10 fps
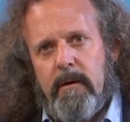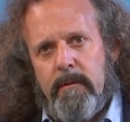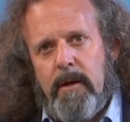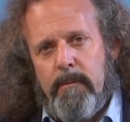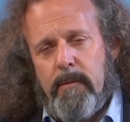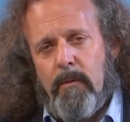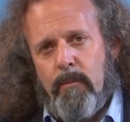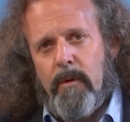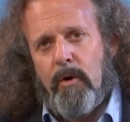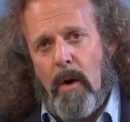
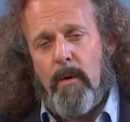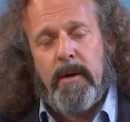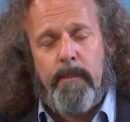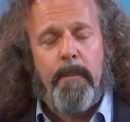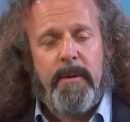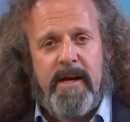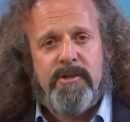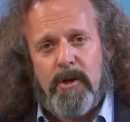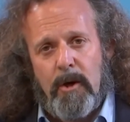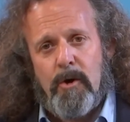a growing
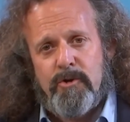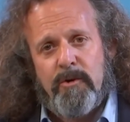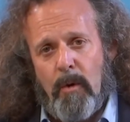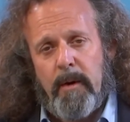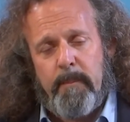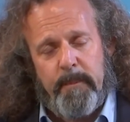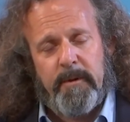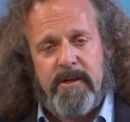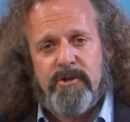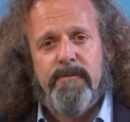population, a large and growing
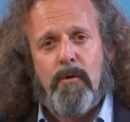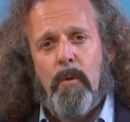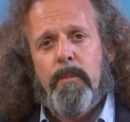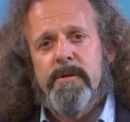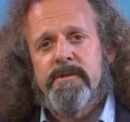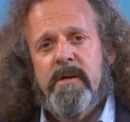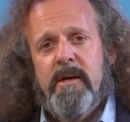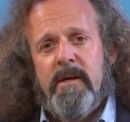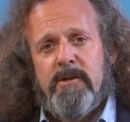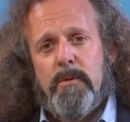population of corporates,
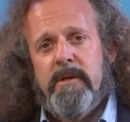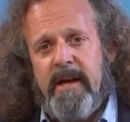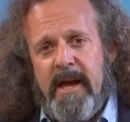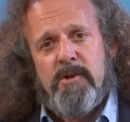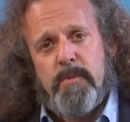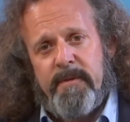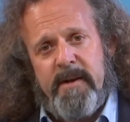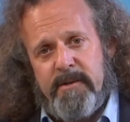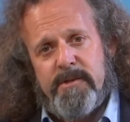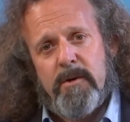to engage with
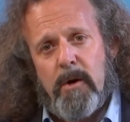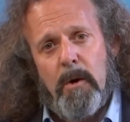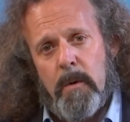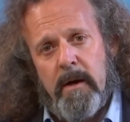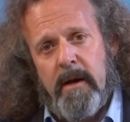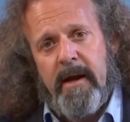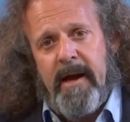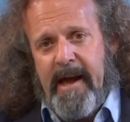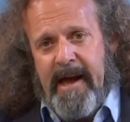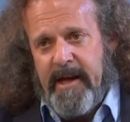net zero,
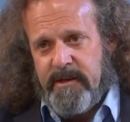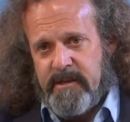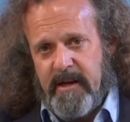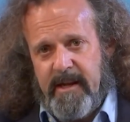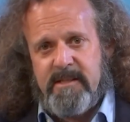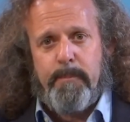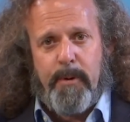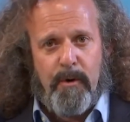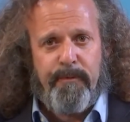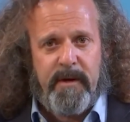and it's a
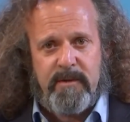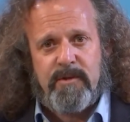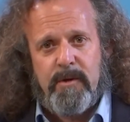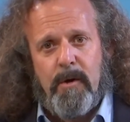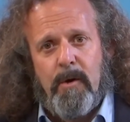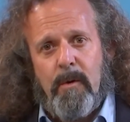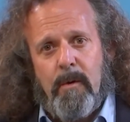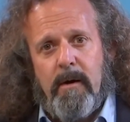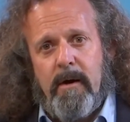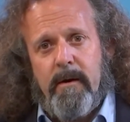perfect.
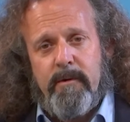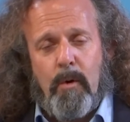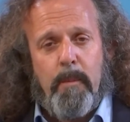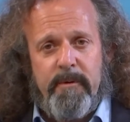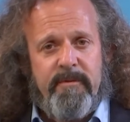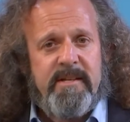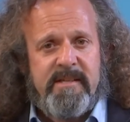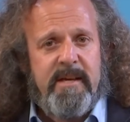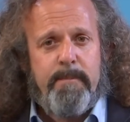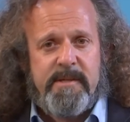Corporate
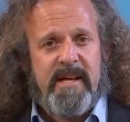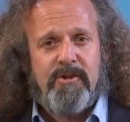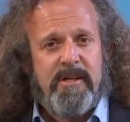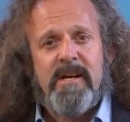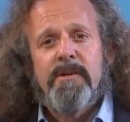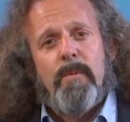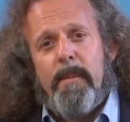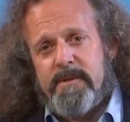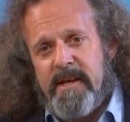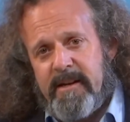VC potentially does
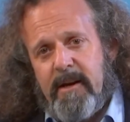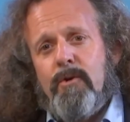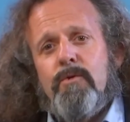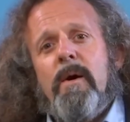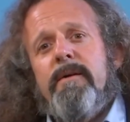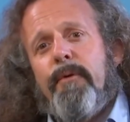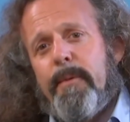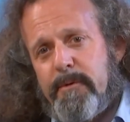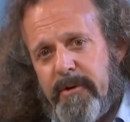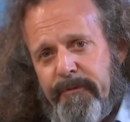represent a good way for
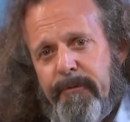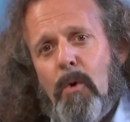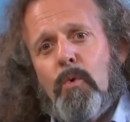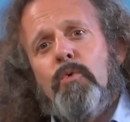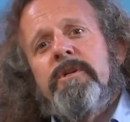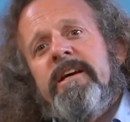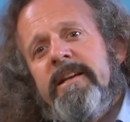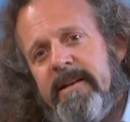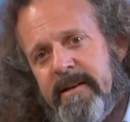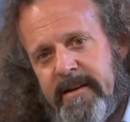them to fold
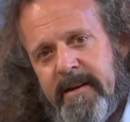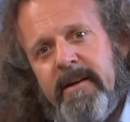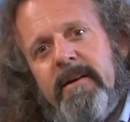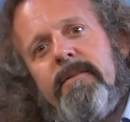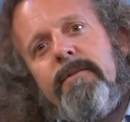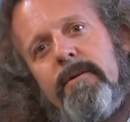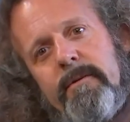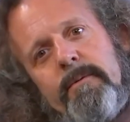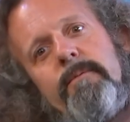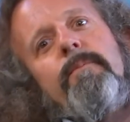in
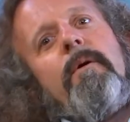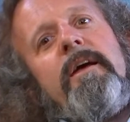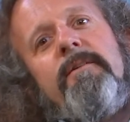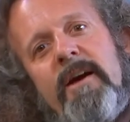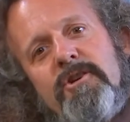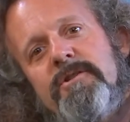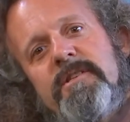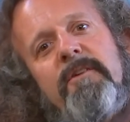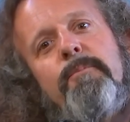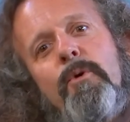the
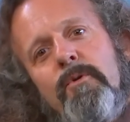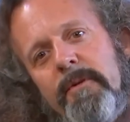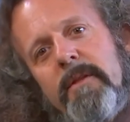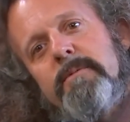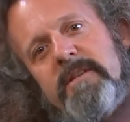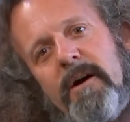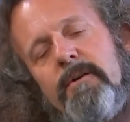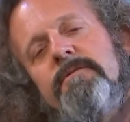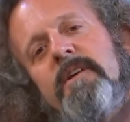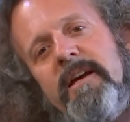innovations that have proven
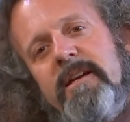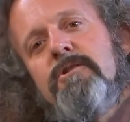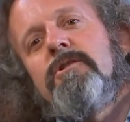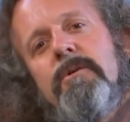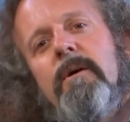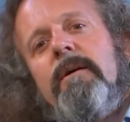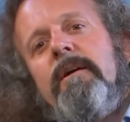themselves into